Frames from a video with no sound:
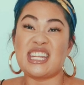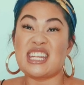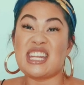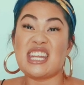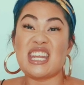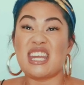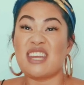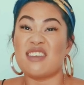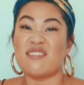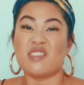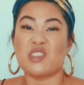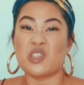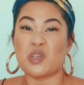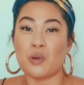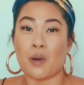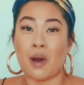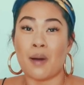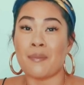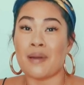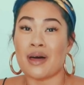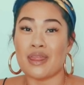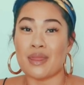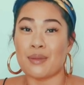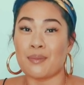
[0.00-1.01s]
it didn't even do
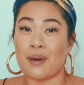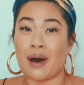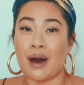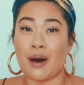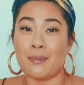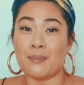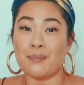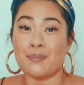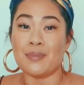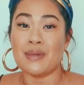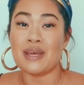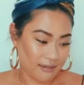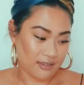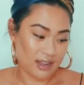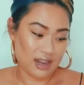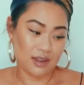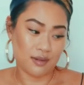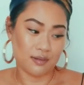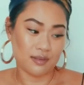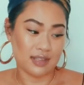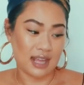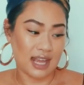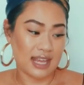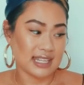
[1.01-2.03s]
up at the bum. And
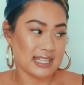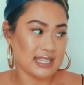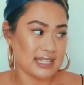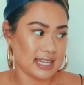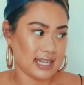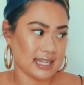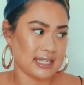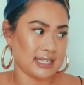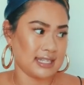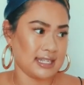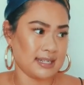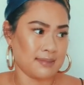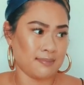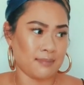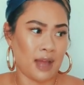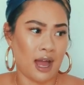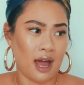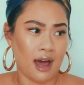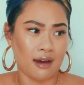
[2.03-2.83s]
it was like £60